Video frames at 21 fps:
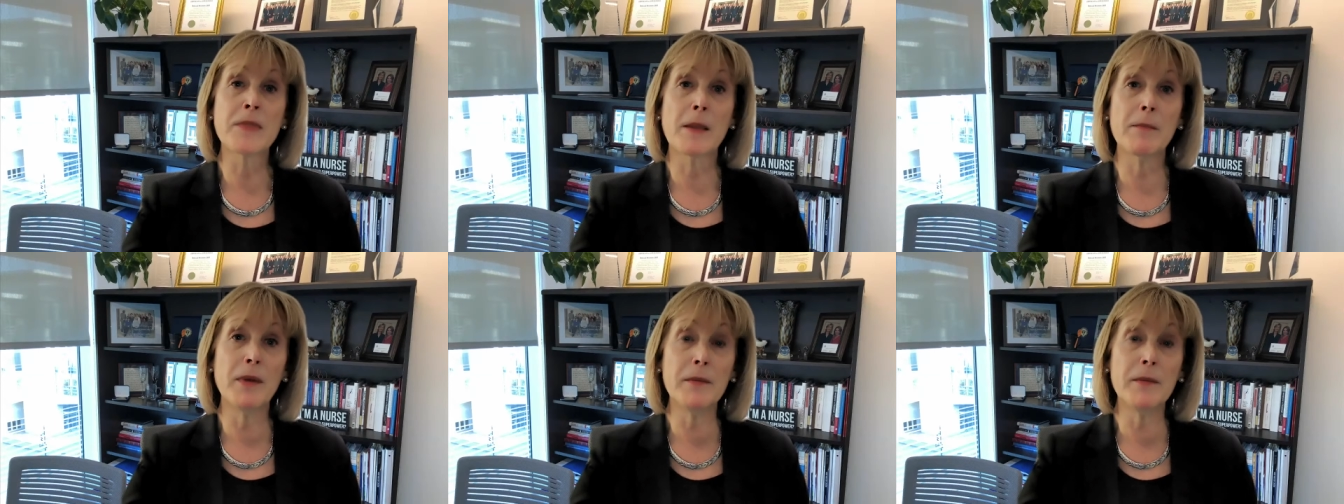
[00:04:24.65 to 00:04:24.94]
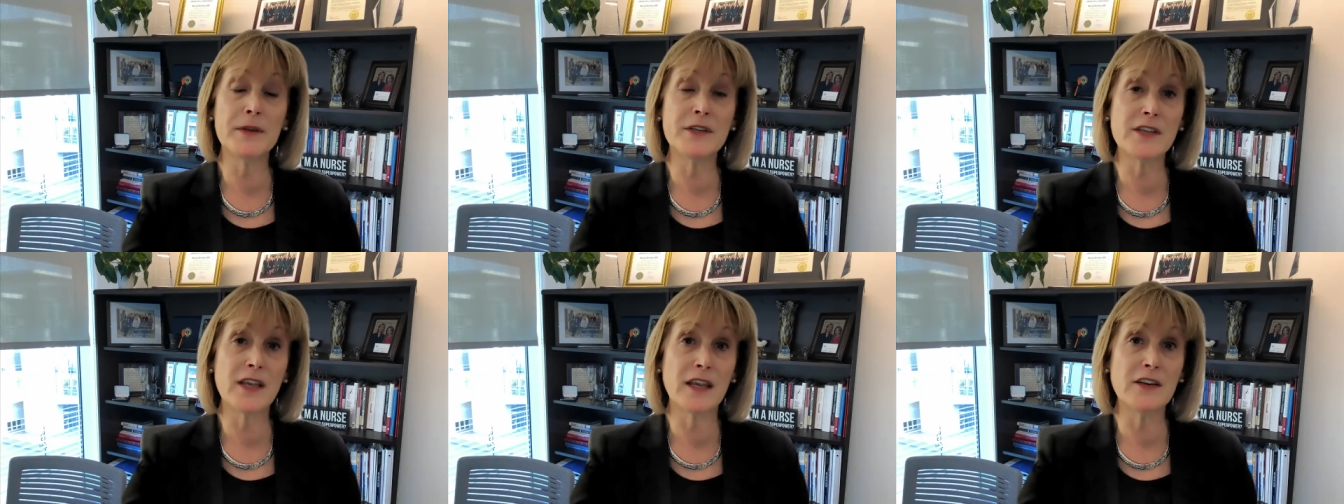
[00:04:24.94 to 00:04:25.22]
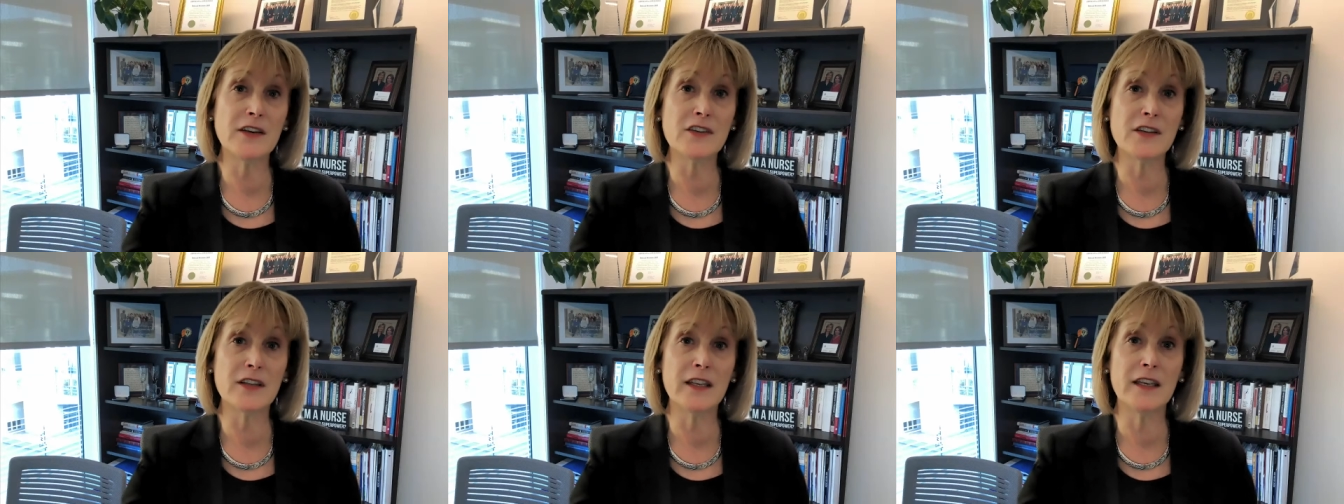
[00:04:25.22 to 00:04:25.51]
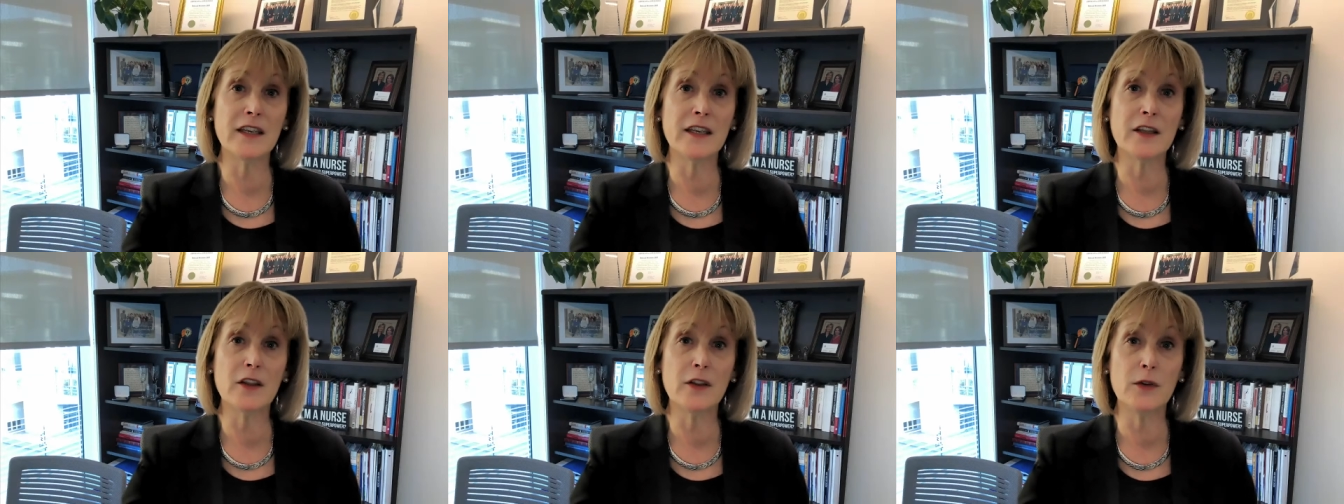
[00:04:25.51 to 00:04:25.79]
but
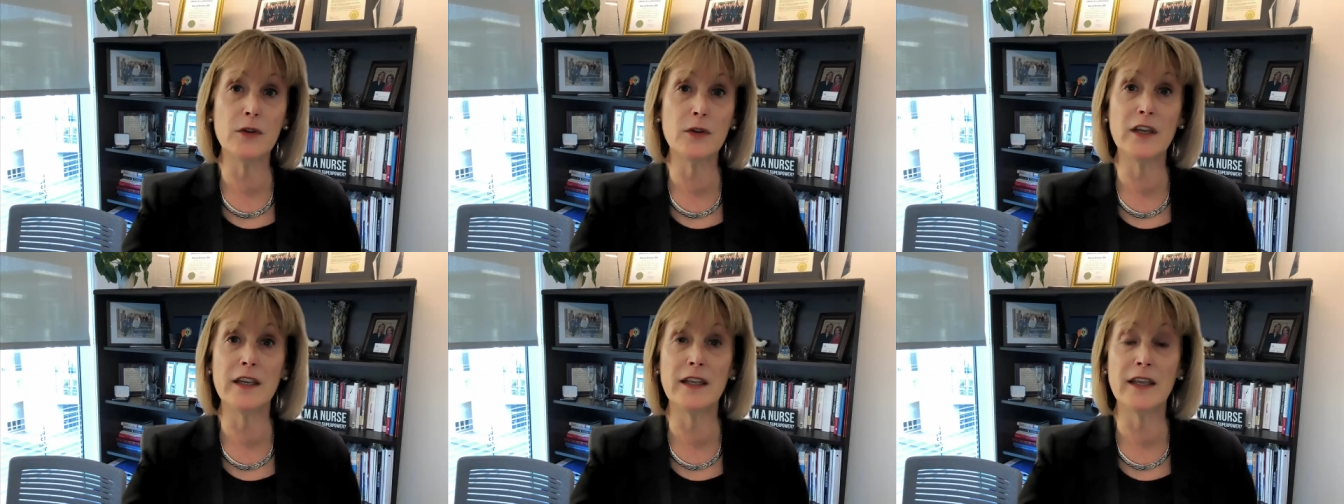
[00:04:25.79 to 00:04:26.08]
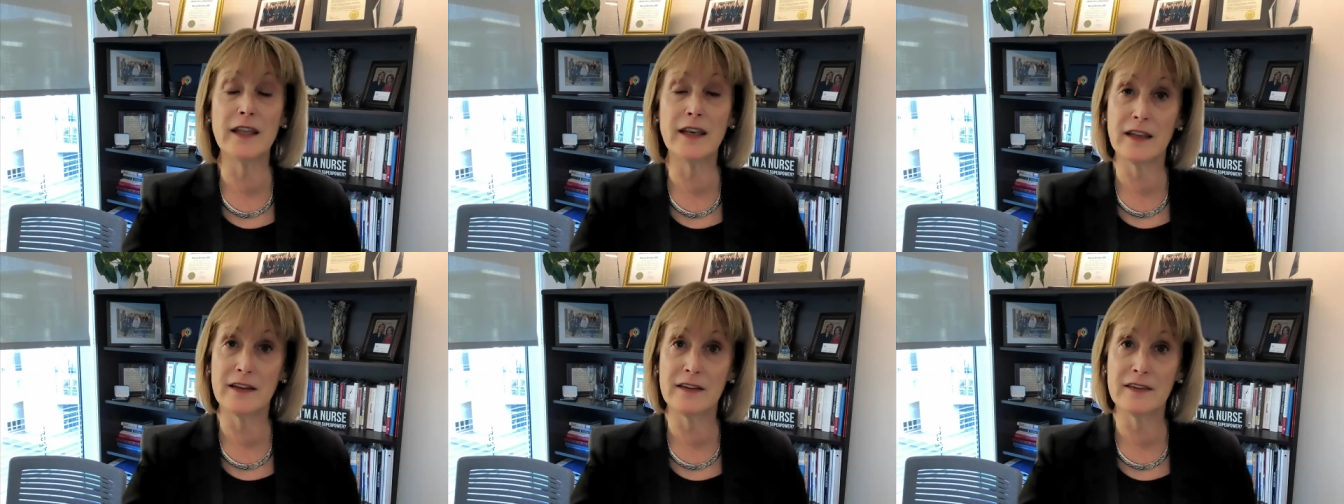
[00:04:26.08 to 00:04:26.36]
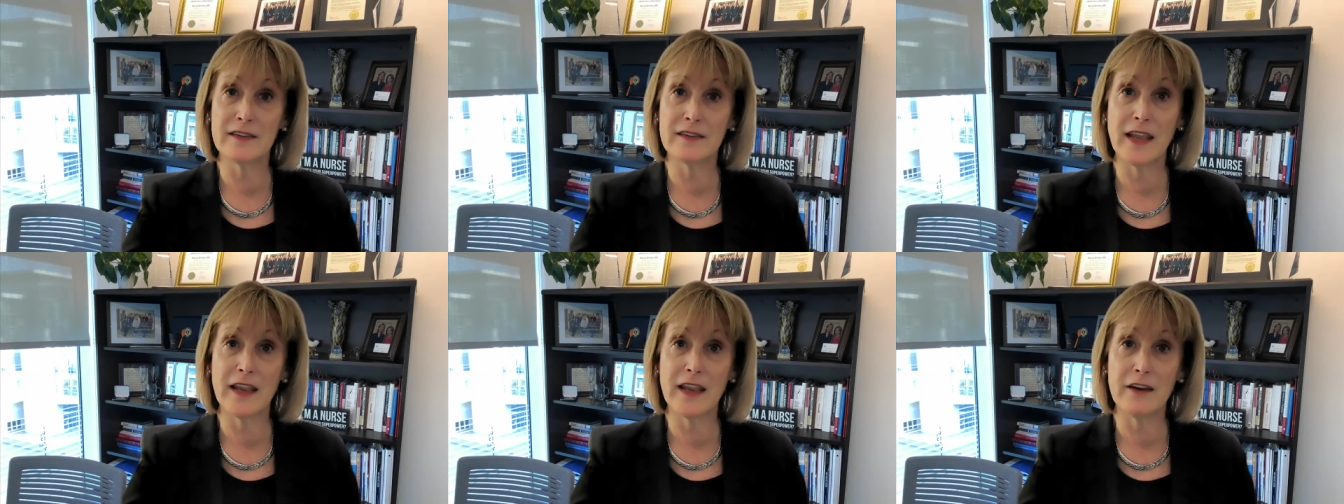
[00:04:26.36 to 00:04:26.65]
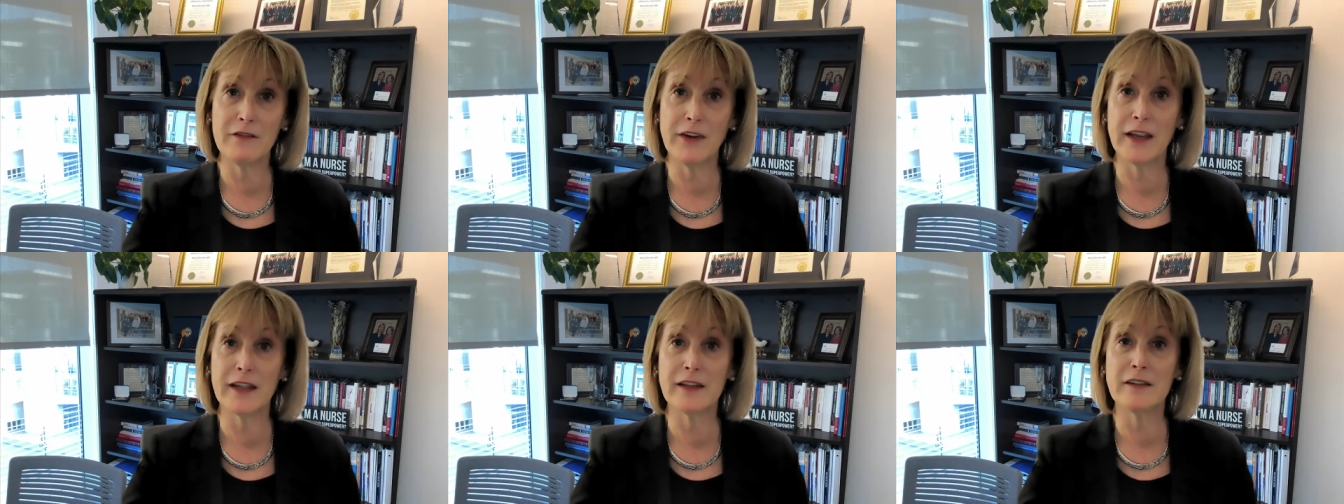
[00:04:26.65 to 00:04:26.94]
potentially including it as they
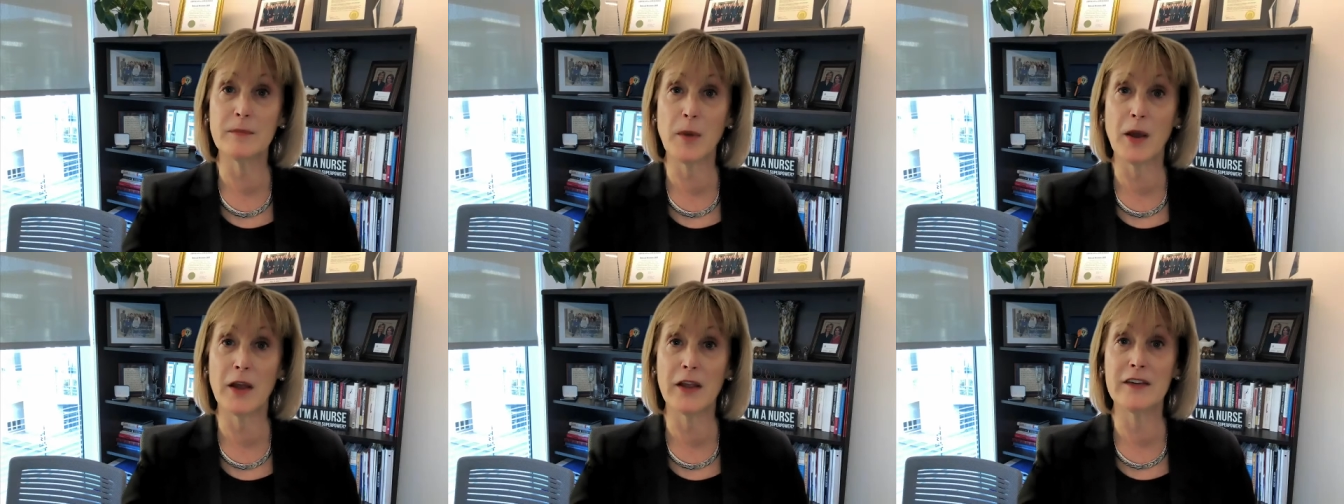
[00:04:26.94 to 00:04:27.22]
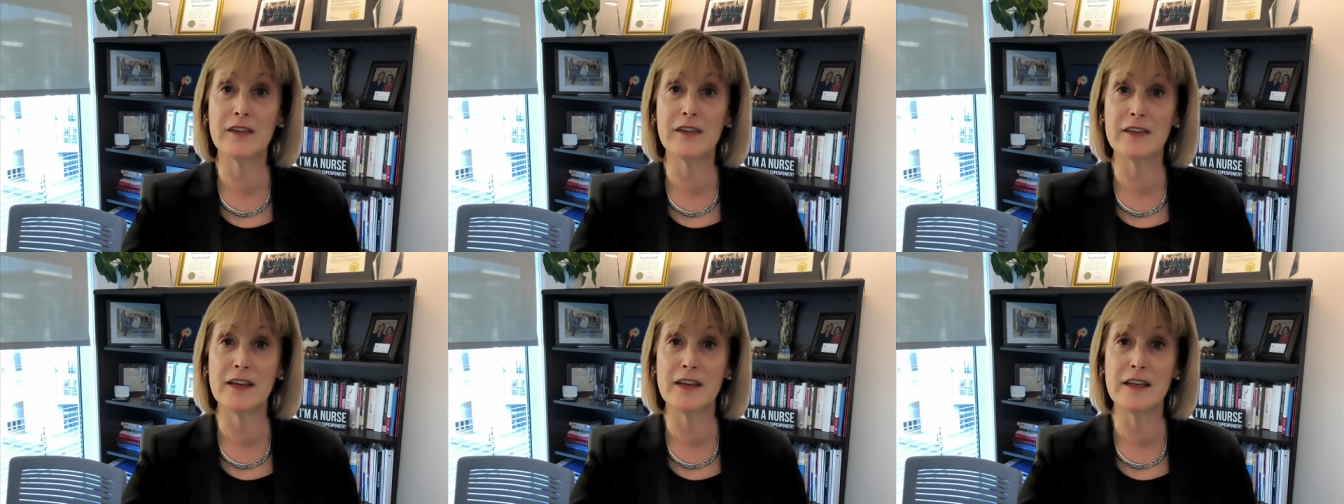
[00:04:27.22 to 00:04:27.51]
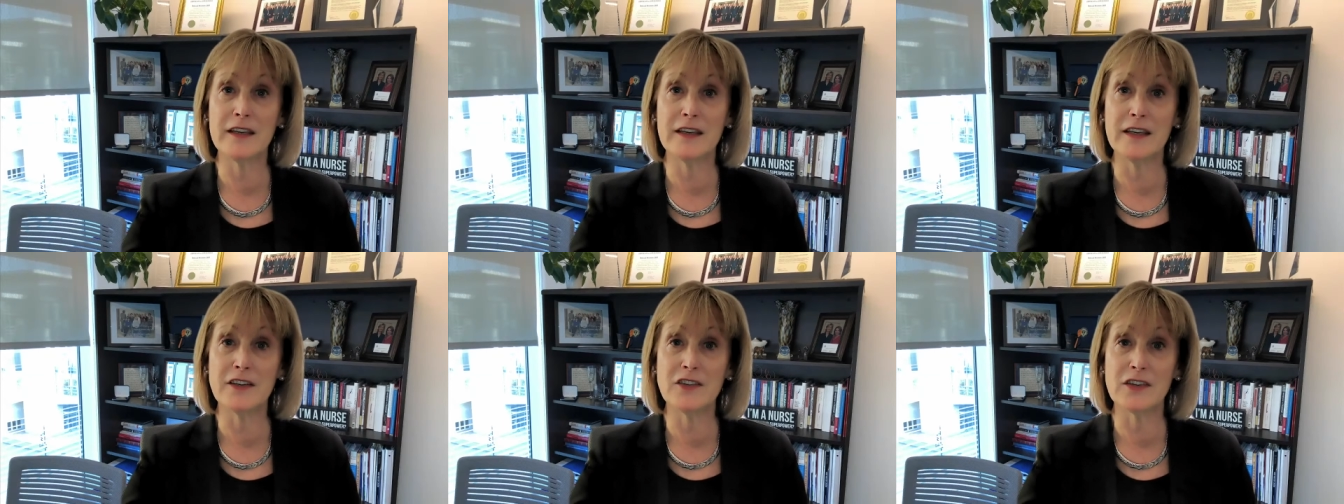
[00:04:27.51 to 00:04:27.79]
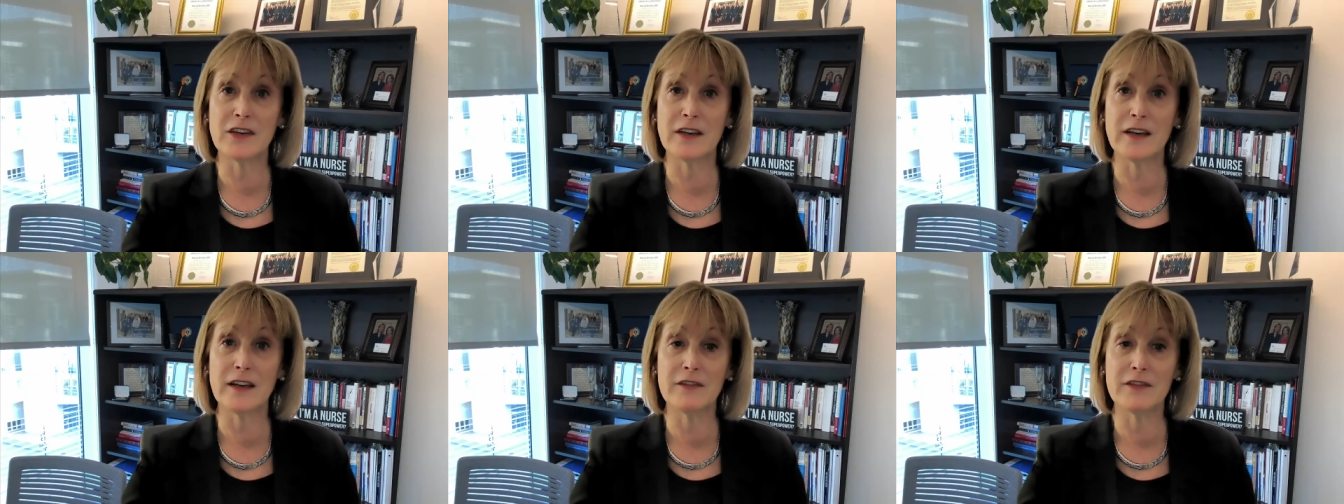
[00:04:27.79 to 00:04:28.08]
advance policy
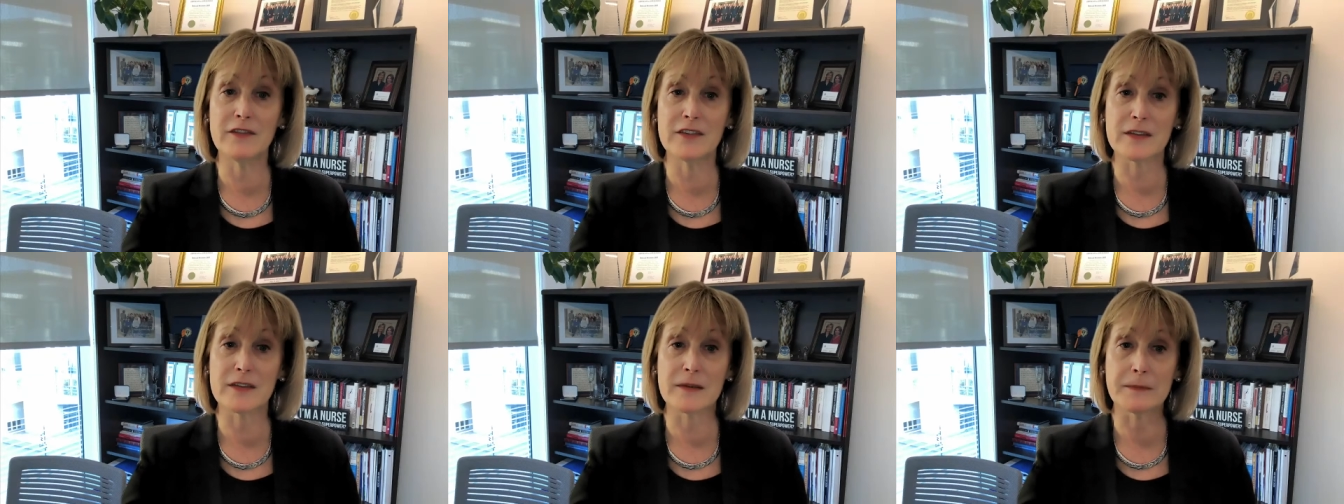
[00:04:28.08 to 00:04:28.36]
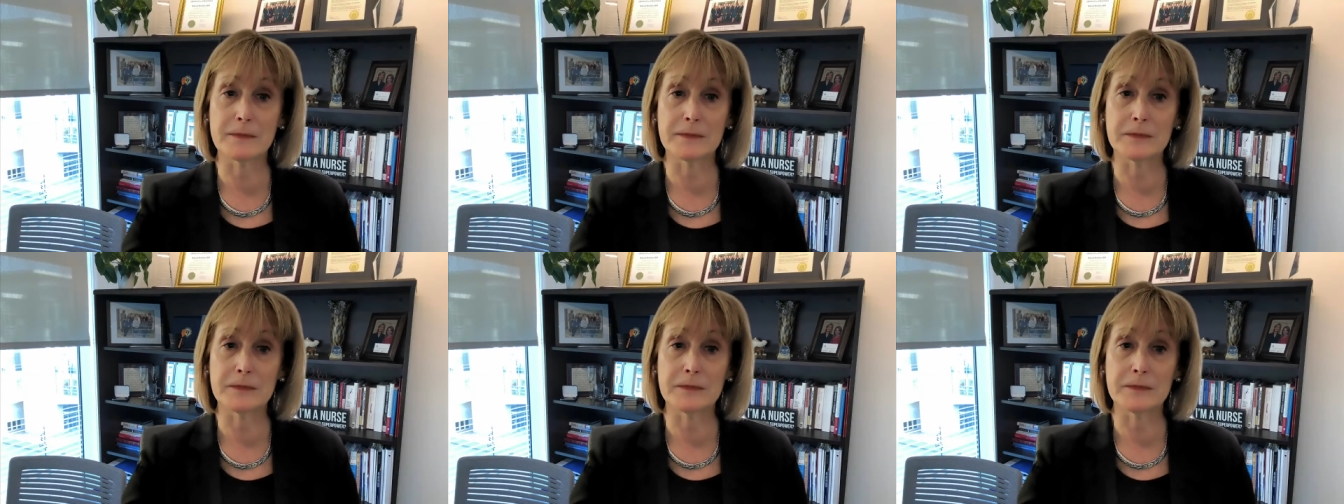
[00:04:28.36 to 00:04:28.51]
initiatives.